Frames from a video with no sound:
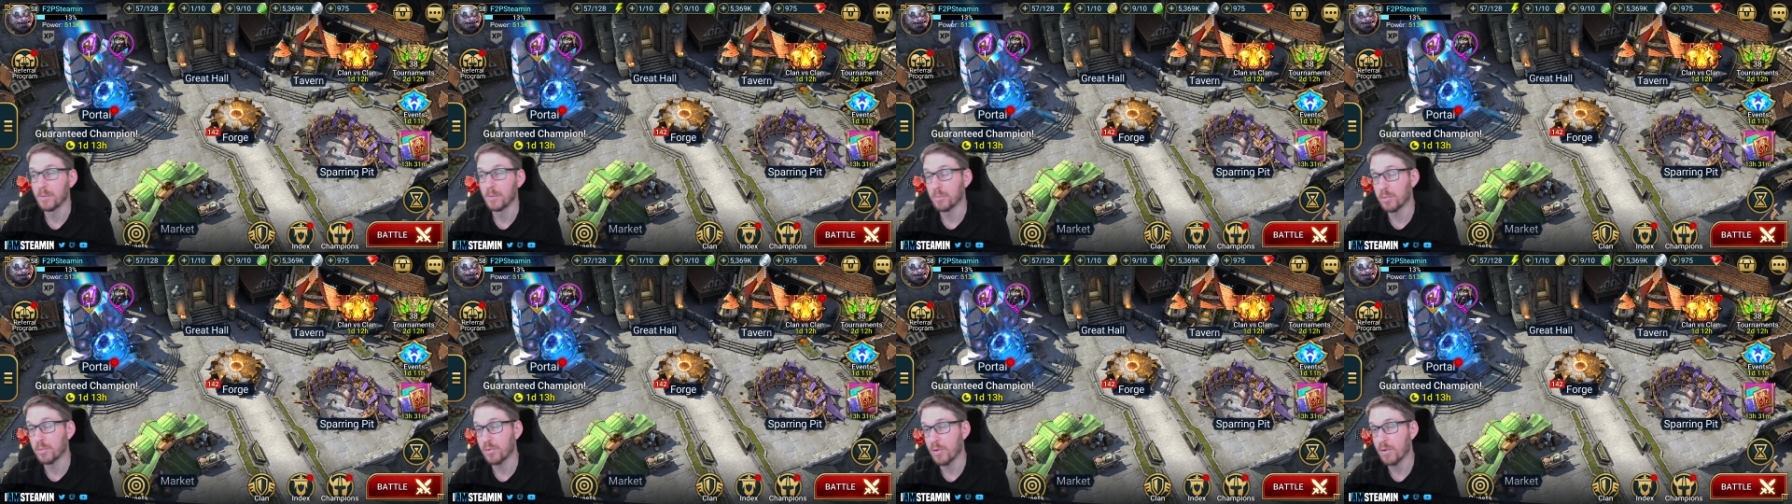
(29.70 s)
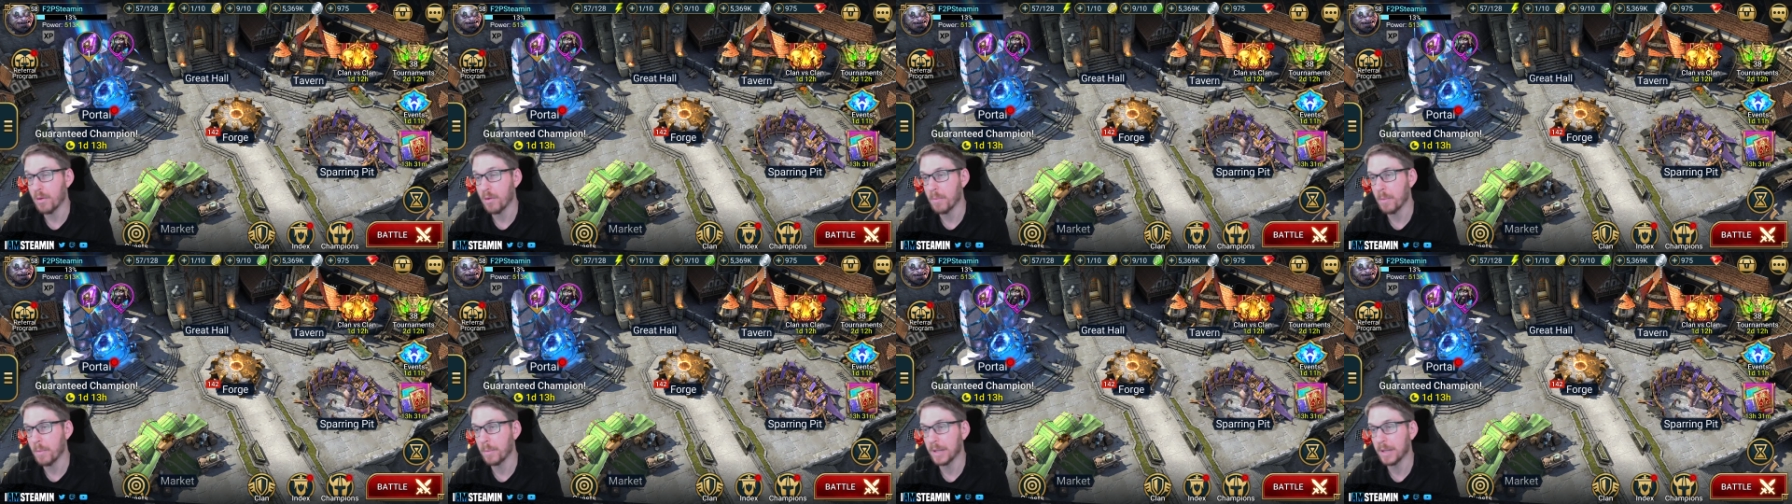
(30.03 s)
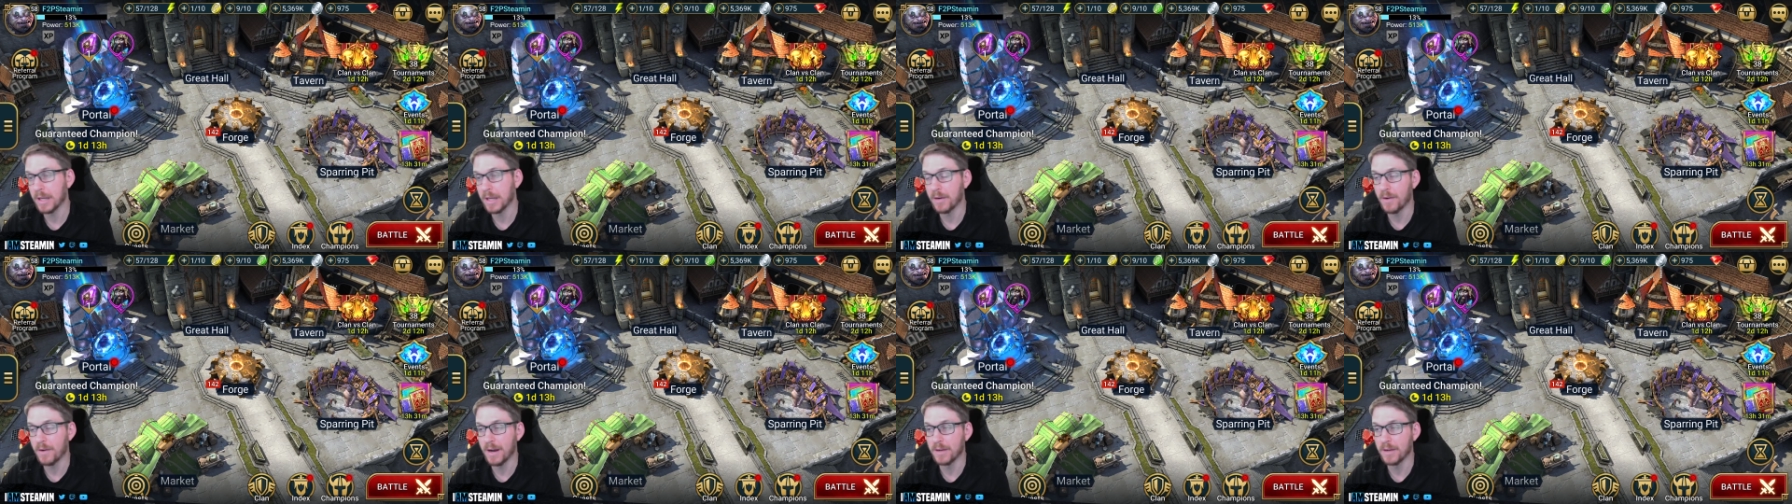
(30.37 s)

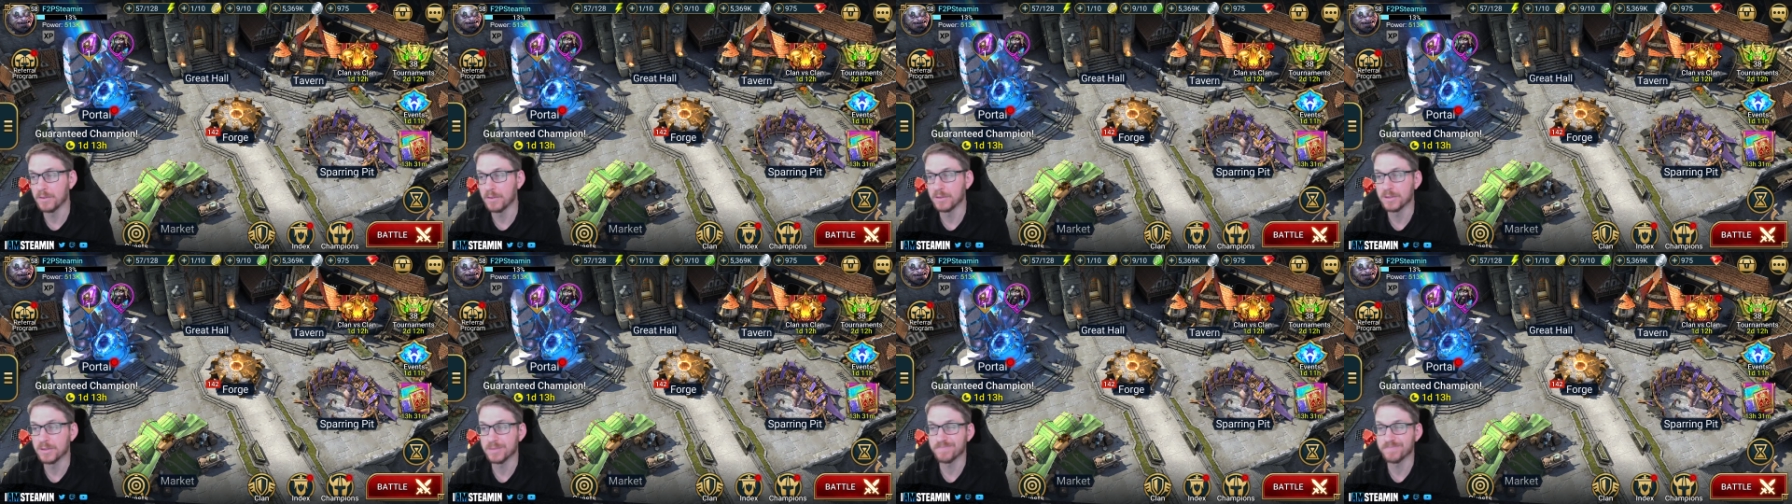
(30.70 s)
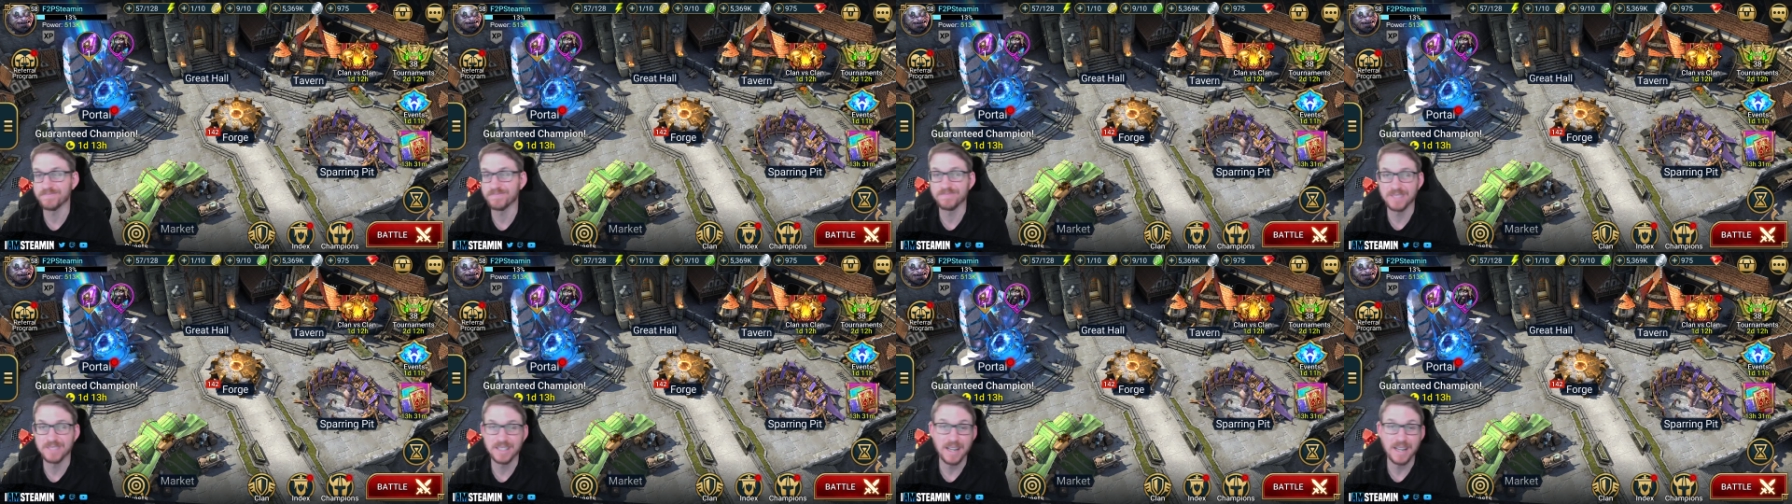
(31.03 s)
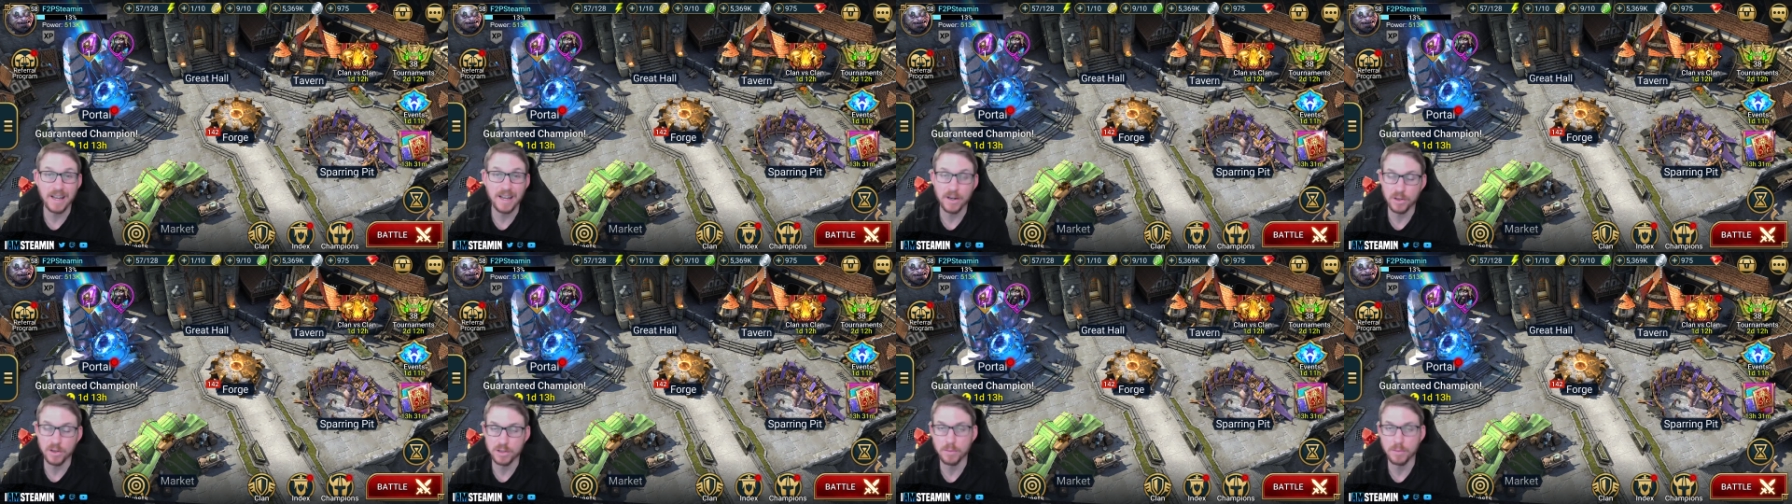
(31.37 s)
probably around
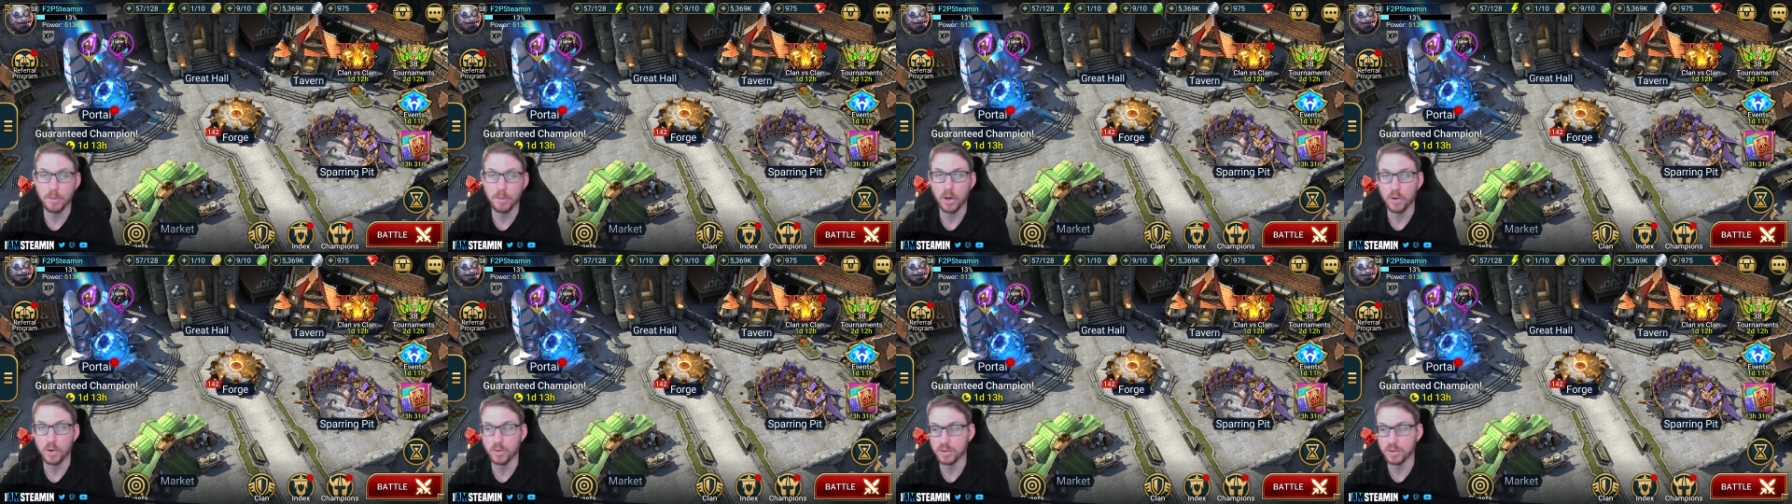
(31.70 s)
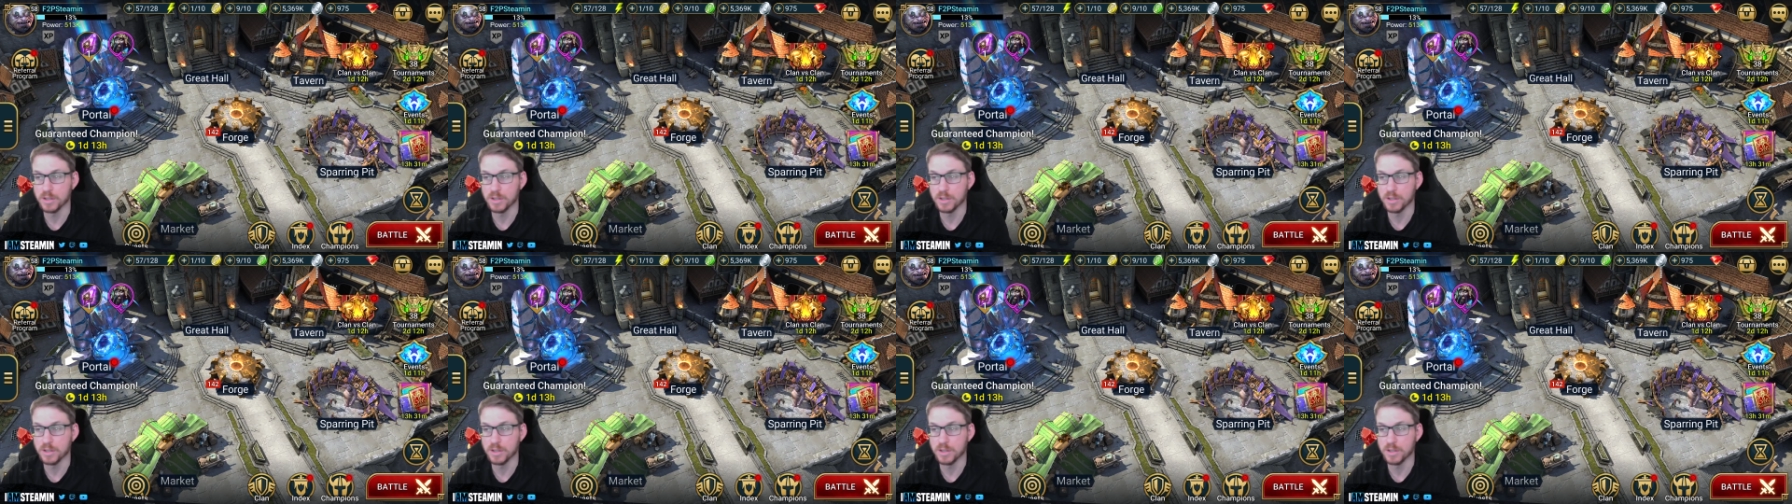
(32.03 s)
tonight or tomorrow,